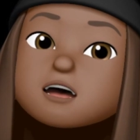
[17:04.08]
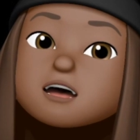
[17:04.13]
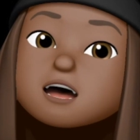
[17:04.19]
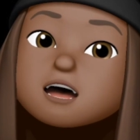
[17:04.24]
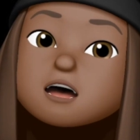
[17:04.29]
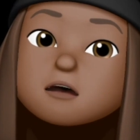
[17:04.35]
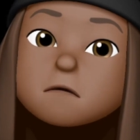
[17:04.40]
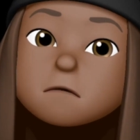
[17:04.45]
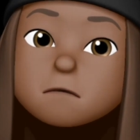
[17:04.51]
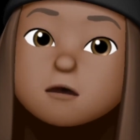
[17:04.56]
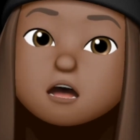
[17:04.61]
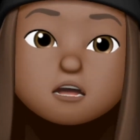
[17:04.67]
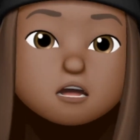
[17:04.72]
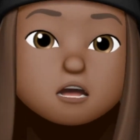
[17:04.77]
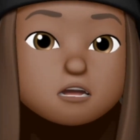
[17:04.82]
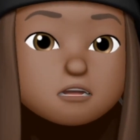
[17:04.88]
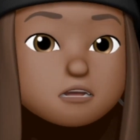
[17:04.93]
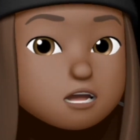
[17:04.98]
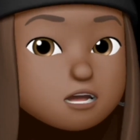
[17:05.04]
and modern
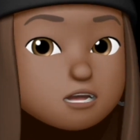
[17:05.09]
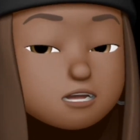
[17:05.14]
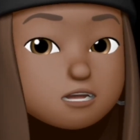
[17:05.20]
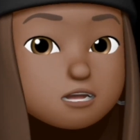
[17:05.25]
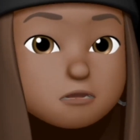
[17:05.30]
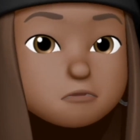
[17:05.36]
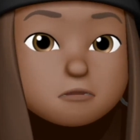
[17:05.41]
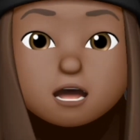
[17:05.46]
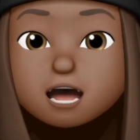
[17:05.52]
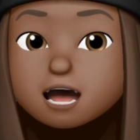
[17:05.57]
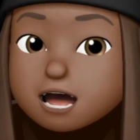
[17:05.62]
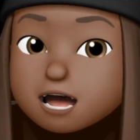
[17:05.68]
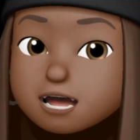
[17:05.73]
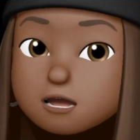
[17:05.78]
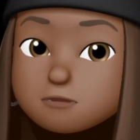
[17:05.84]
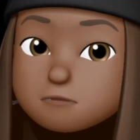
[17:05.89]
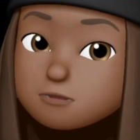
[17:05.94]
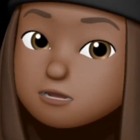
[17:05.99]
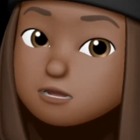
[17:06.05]
racism and
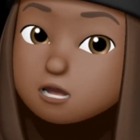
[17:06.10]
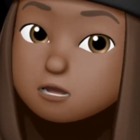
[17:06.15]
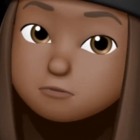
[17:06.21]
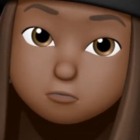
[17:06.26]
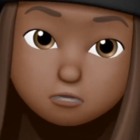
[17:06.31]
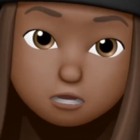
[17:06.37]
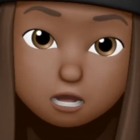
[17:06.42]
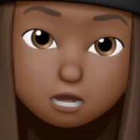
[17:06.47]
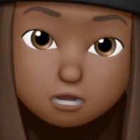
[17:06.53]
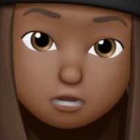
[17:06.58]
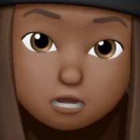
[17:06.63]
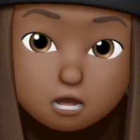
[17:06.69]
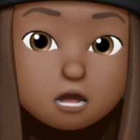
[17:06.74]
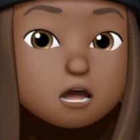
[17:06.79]
police brutality.